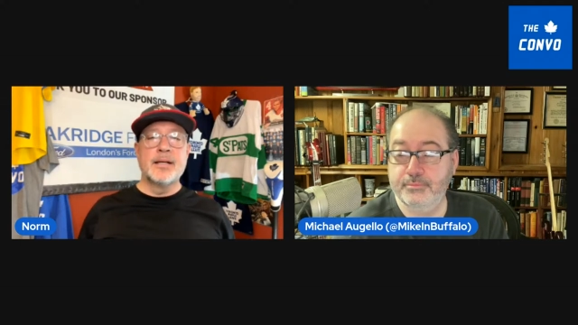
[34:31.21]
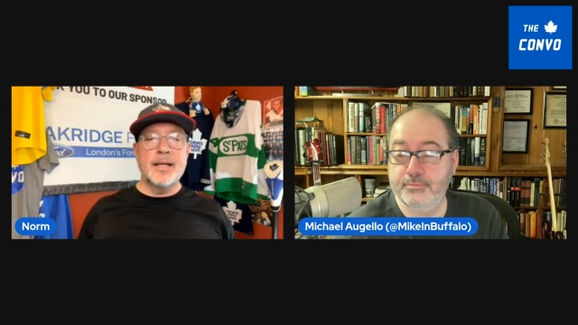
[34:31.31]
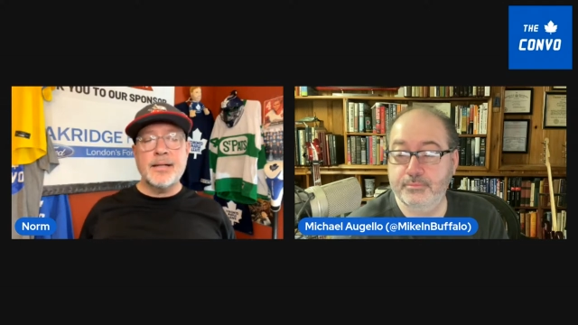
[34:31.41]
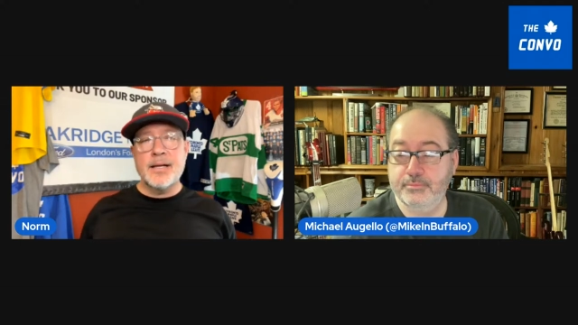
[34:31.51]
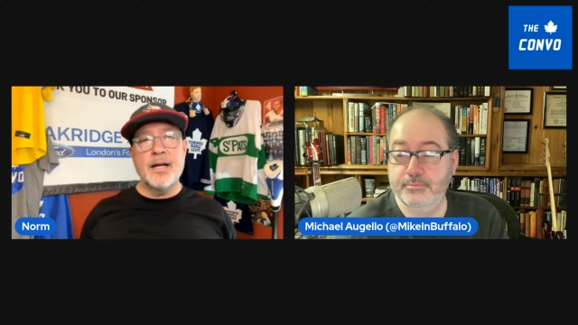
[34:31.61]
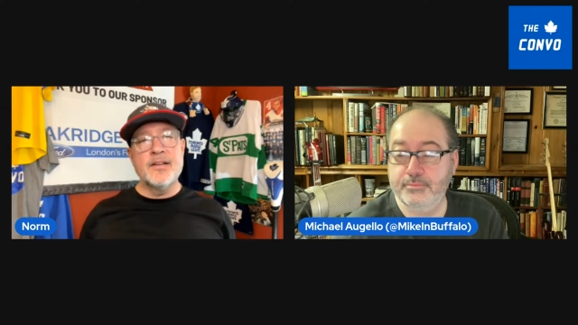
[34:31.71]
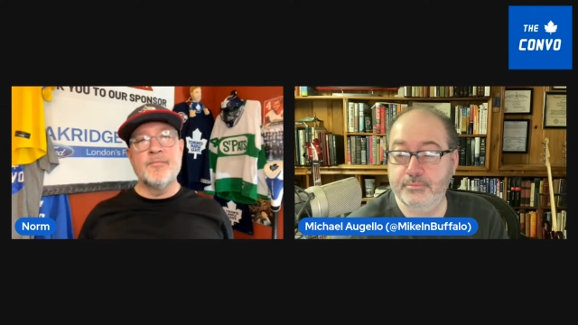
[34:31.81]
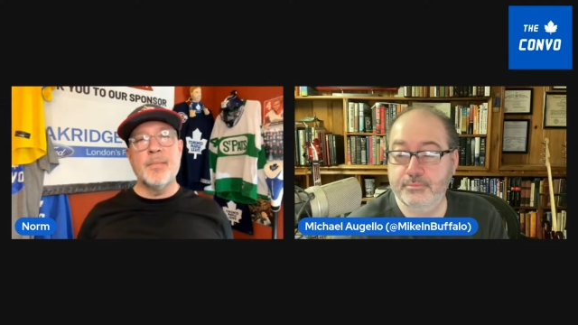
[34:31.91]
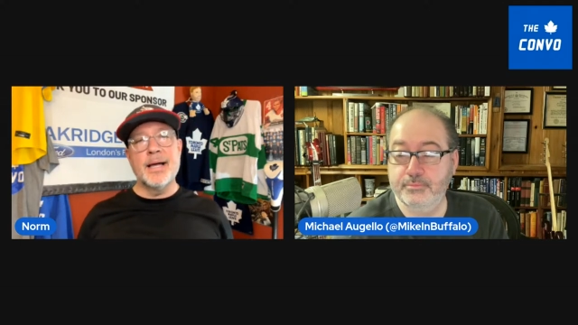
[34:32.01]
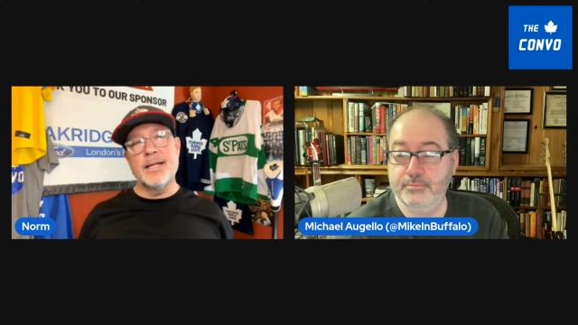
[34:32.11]
Speaker 1: that kind of
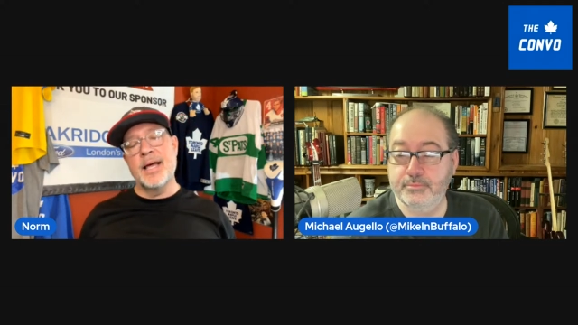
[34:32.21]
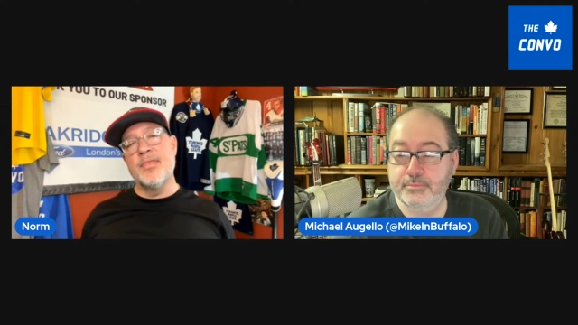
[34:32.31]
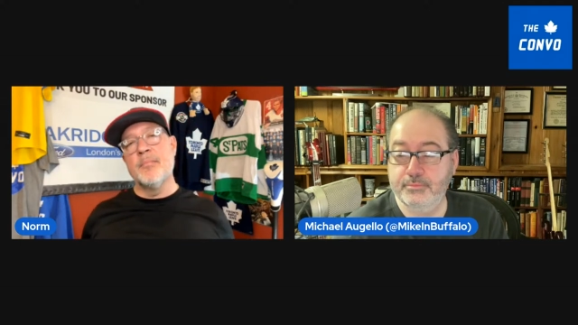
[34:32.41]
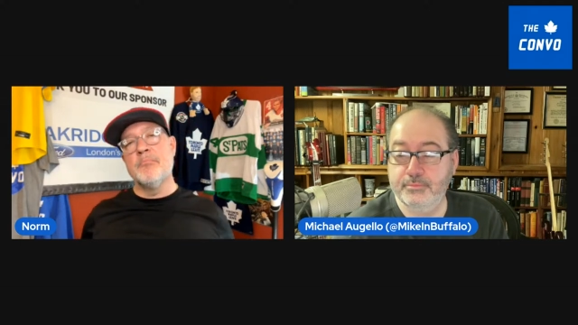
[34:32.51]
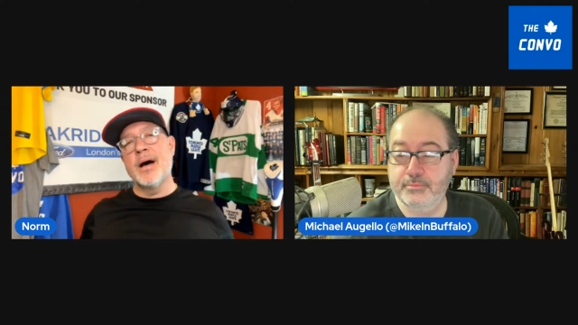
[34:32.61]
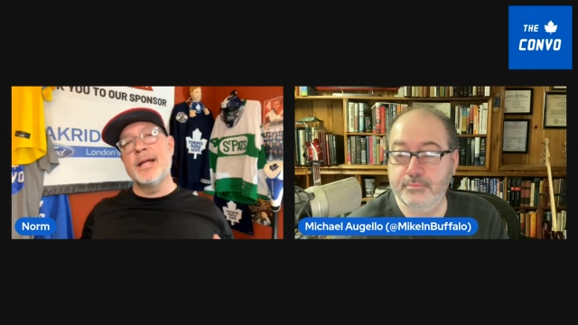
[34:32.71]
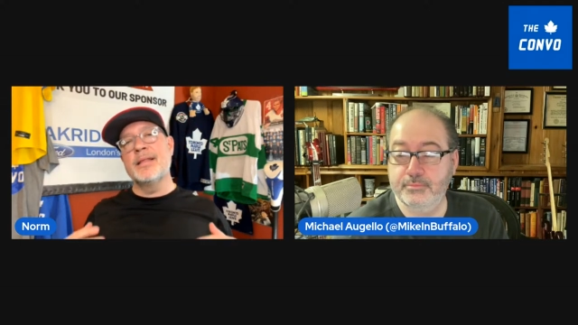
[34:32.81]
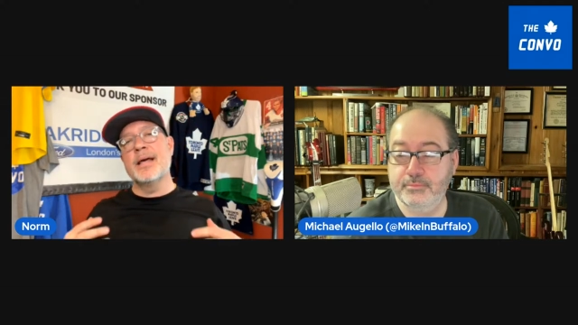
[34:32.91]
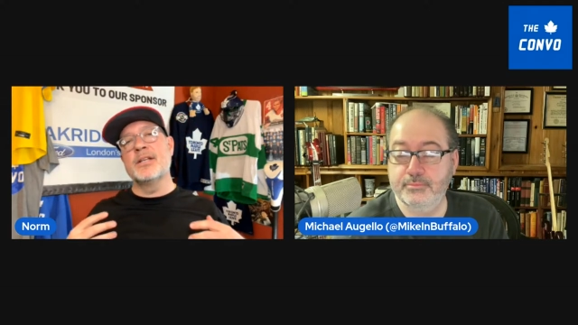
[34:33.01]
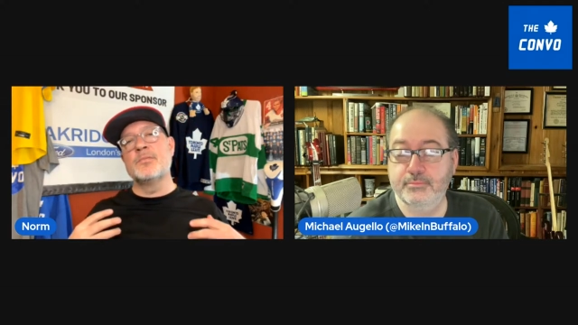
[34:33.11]
might, and the money
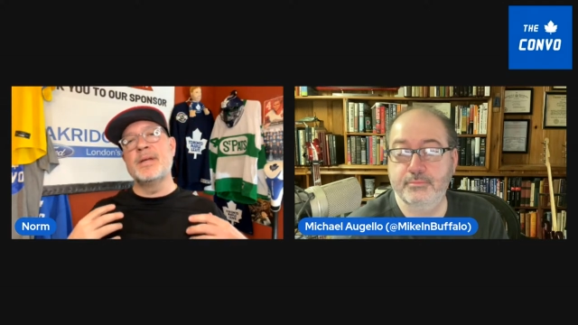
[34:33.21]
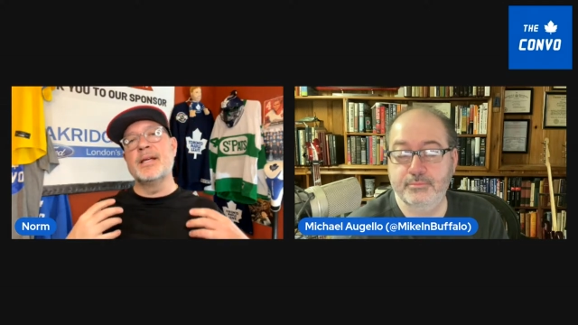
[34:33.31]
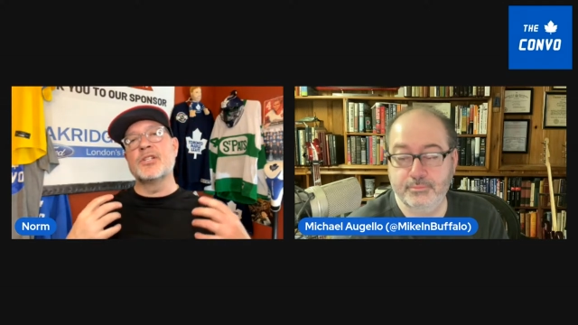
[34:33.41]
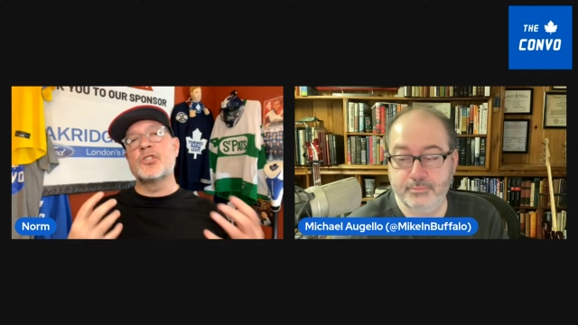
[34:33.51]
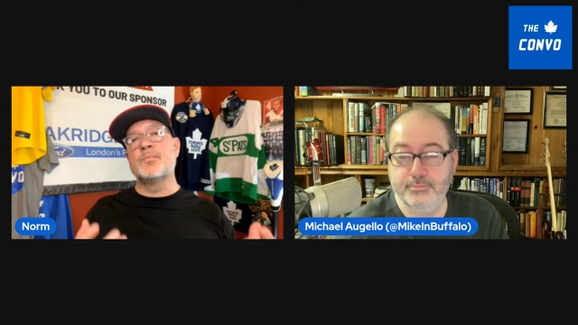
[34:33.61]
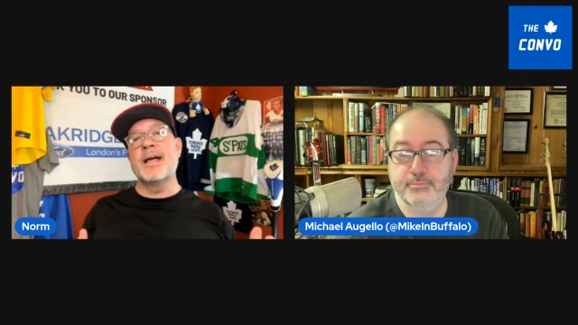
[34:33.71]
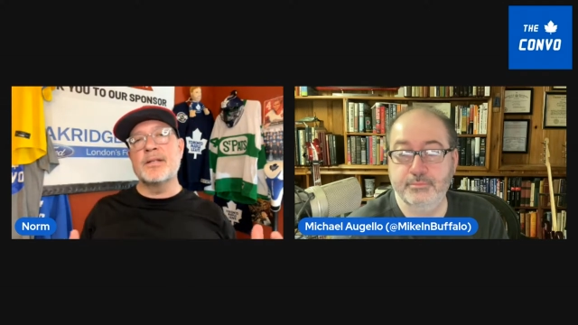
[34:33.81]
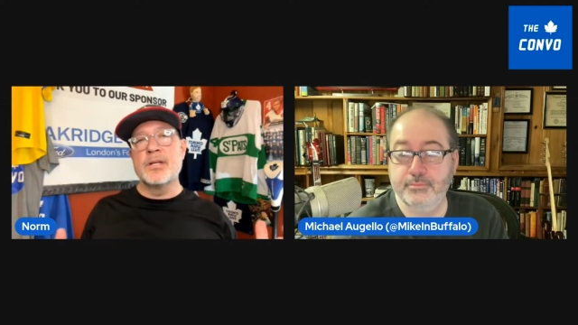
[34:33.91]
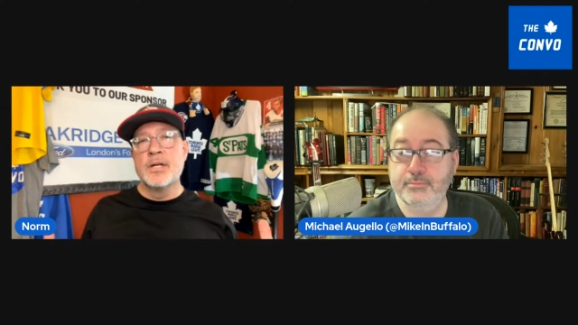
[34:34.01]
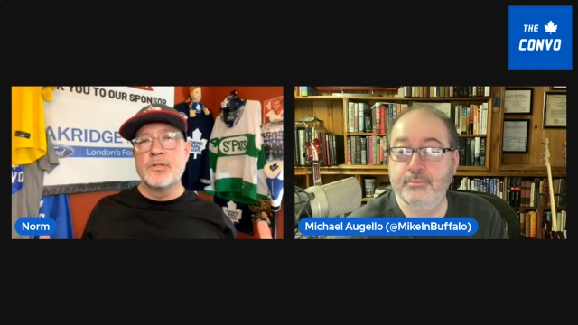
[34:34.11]
that is being
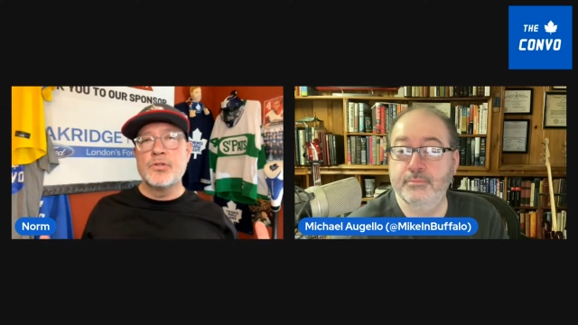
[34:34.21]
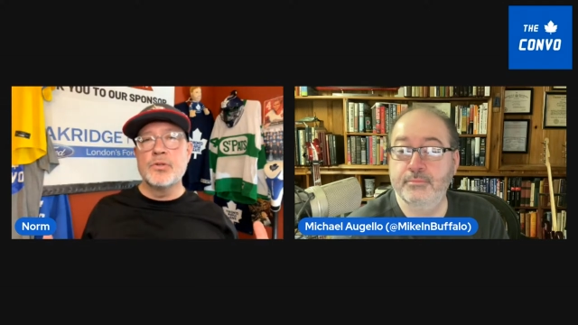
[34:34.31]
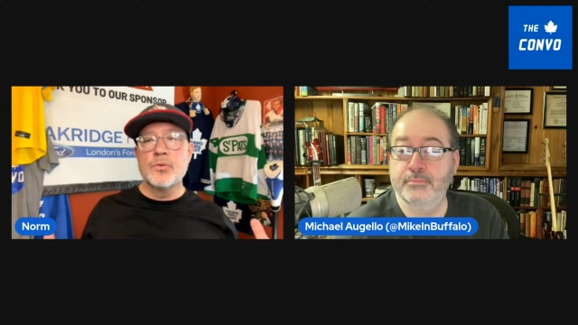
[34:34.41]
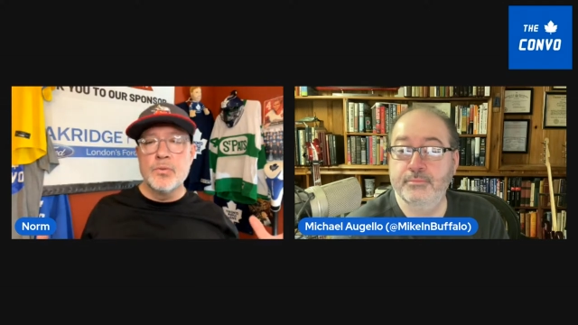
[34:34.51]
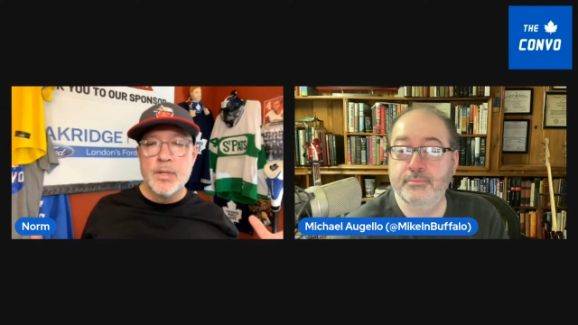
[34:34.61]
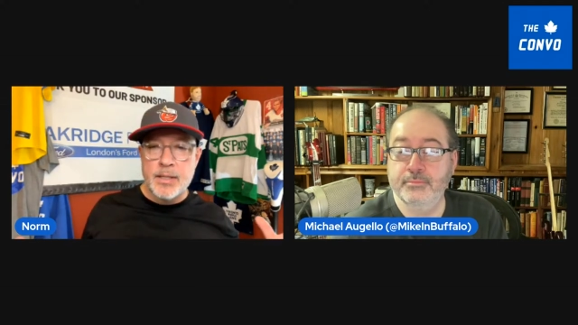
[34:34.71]
spent to,